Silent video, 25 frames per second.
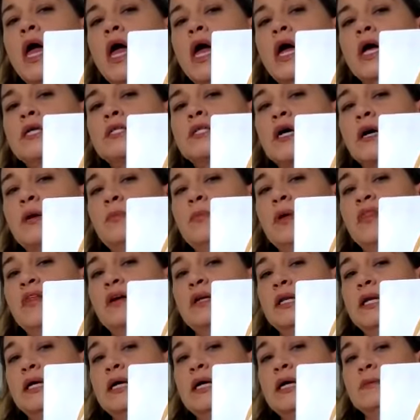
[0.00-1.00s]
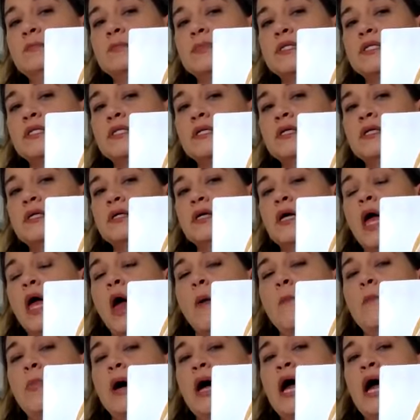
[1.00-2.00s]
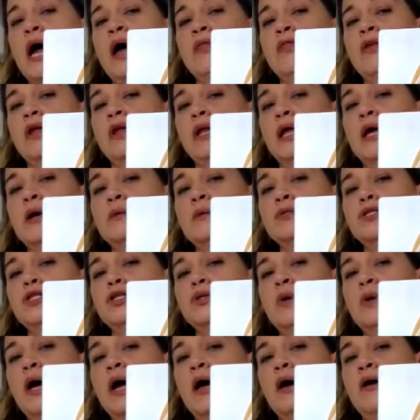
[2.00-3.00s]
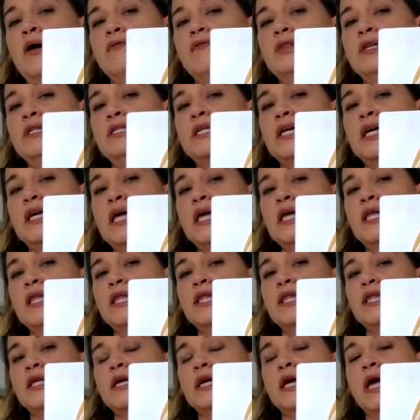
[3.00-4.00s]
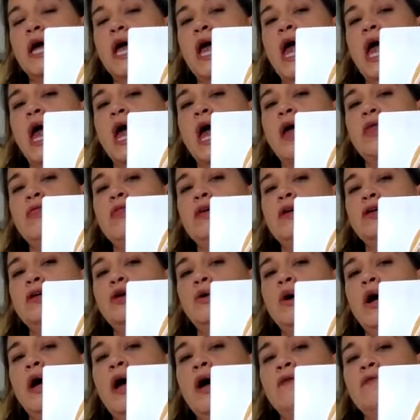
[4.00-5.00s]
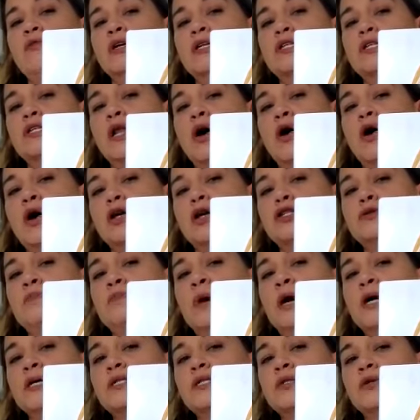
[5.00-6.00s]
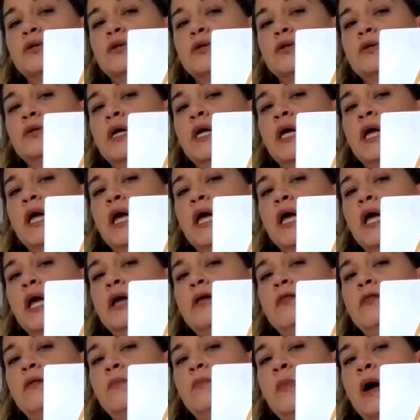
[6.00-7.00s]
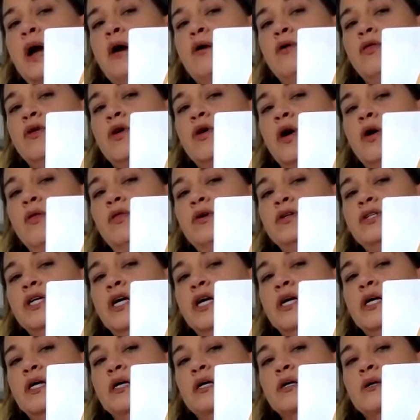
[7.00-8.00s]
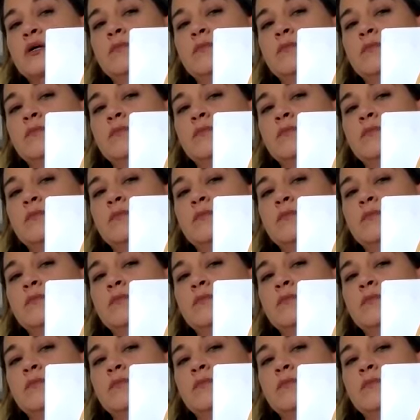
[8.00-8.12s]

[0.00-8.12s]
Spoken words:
is going to be the lips. Behind the lips you have the teeth, and then you have this large muscle in the mouth called the tongue.